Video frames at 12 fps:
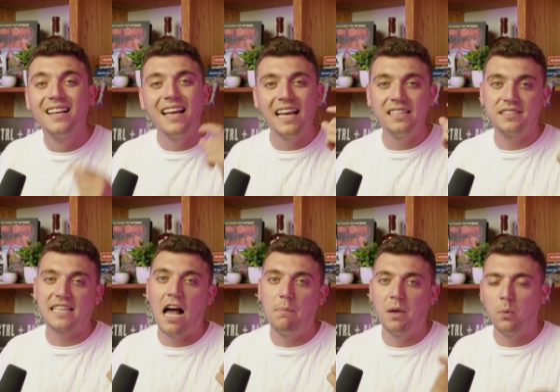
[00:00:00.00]
and
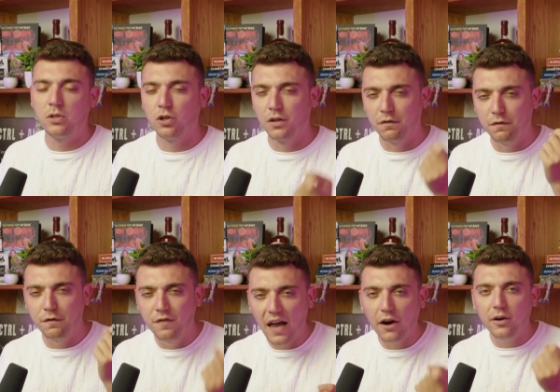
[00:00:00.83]
scalping, which are the
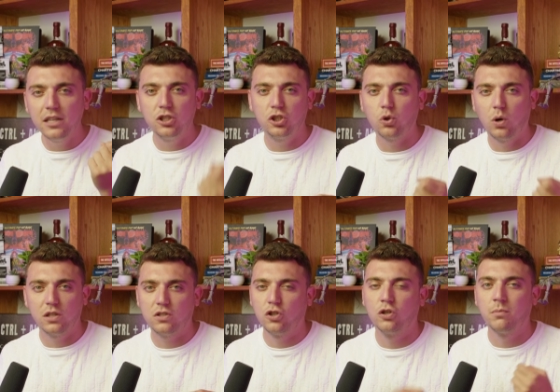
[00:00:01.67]
very
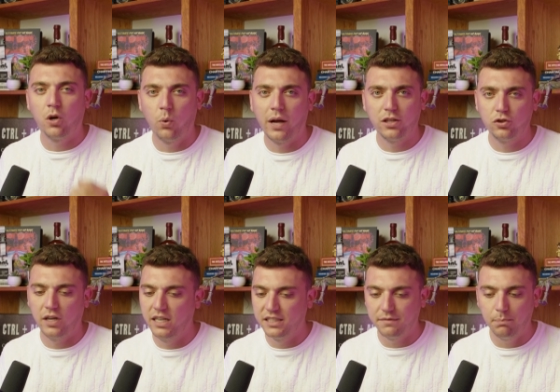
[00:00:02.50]
short-term quick
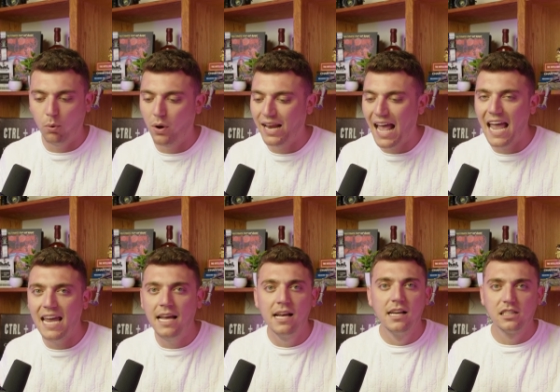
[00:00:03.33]
trades. Point
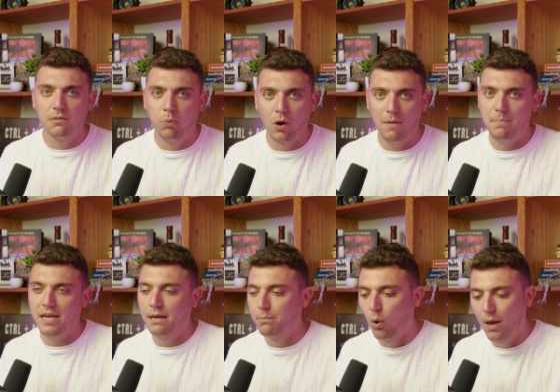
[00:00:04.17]
A to point B
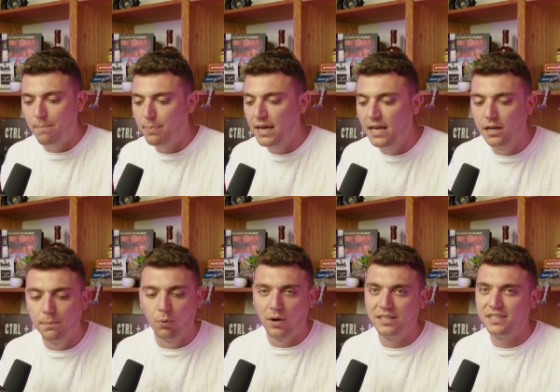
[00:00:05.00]
to
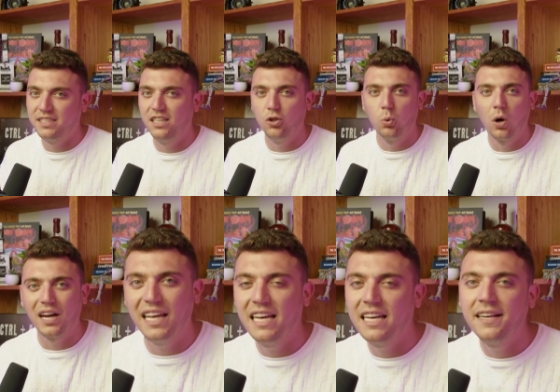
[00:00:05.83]
point C, you are
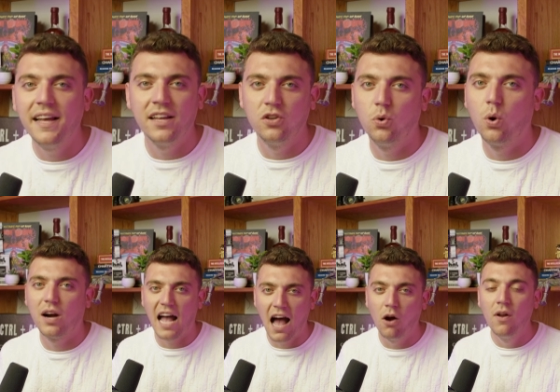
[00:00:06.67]
in and you are
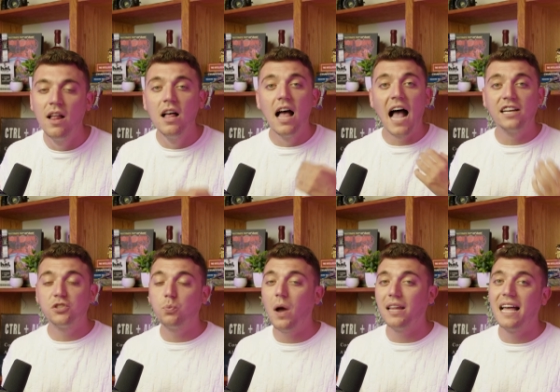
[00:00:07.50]
out, as
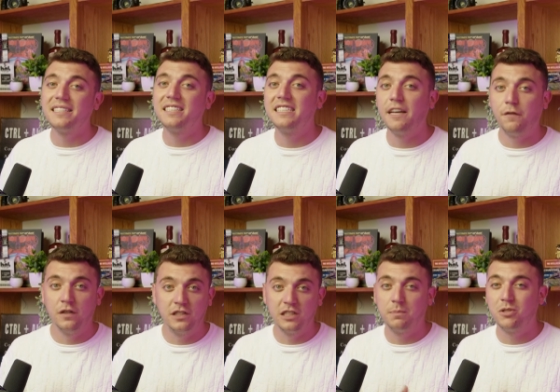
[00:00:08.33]
well as the
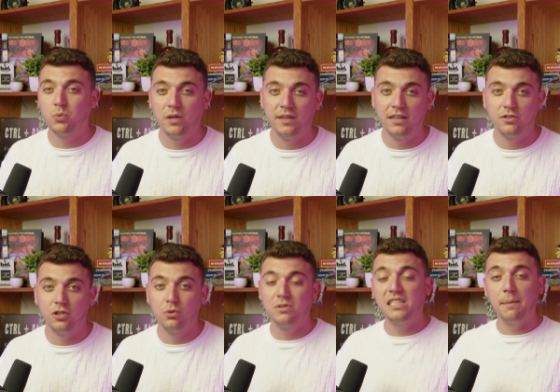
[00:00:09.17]
differences between those
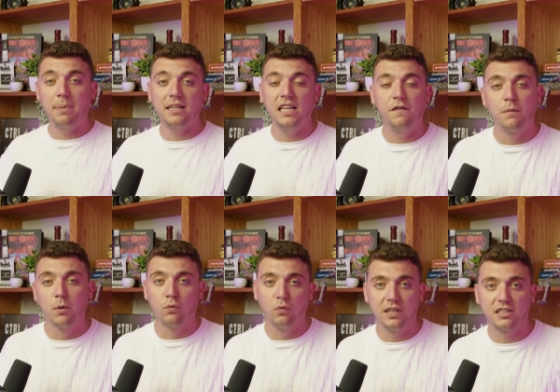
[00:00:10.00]
two, typically from a
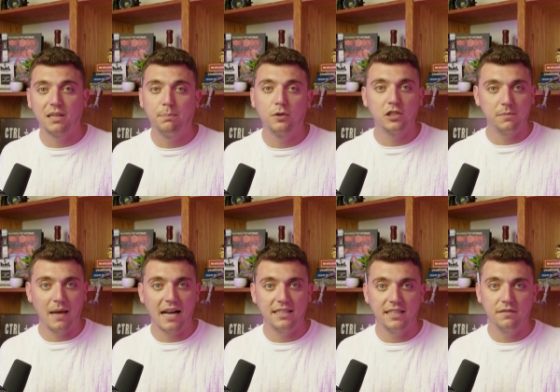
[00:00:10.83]
risk perspective,